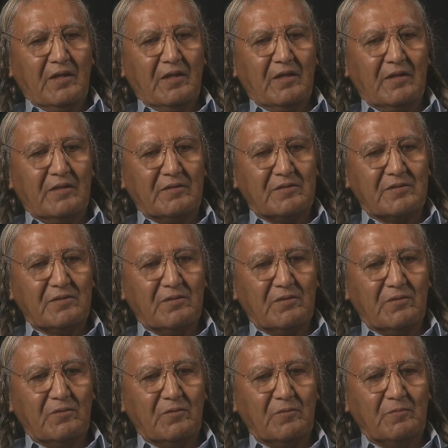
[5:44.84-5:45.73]
And
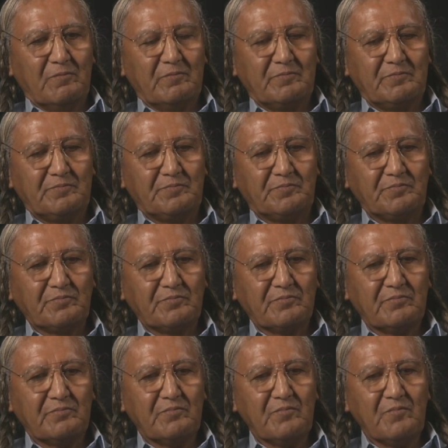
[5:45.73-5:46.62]
so,
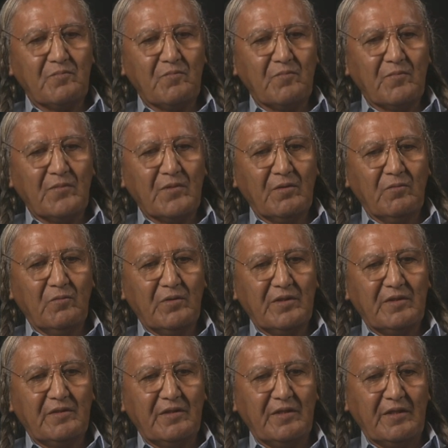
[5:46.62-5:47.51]

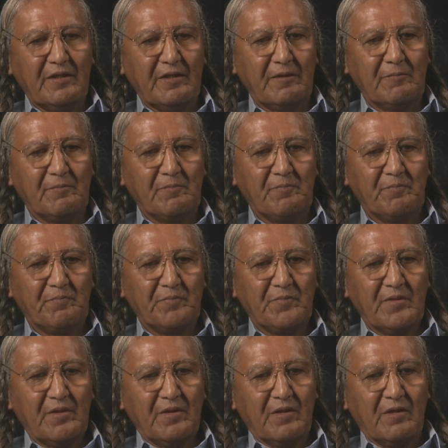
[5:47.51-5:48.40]
with the
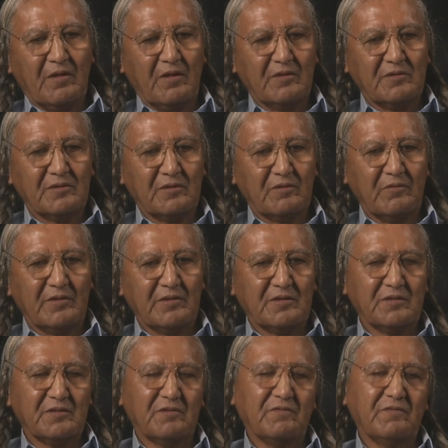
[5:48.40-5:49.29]

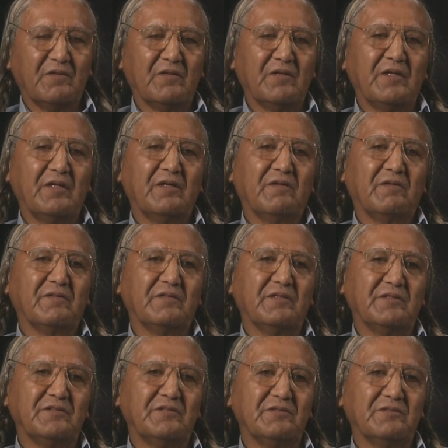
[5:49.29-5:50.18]
consequences of our health
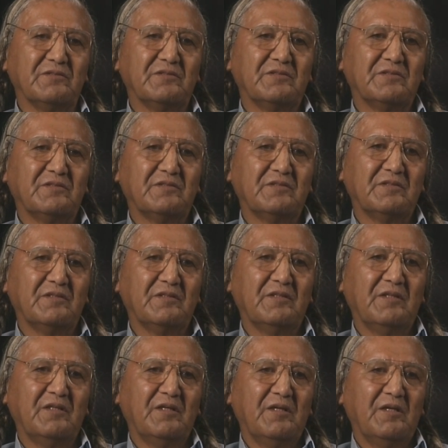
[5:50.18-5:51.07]
issues.
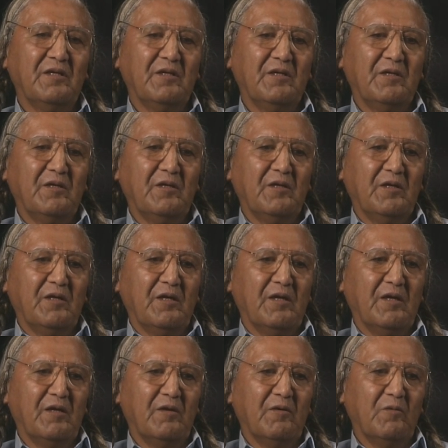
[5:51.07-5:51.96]

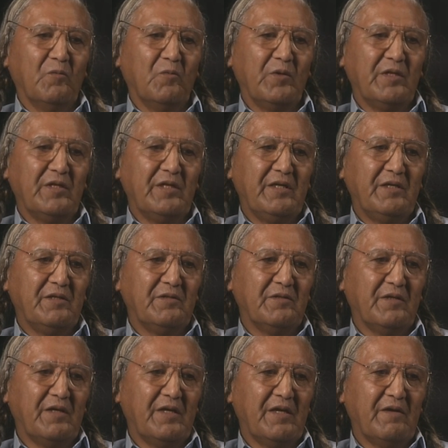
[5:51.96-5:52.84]
Uh, we need
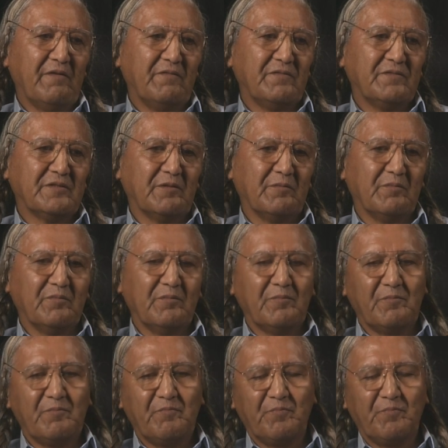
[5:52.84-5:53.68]
to have some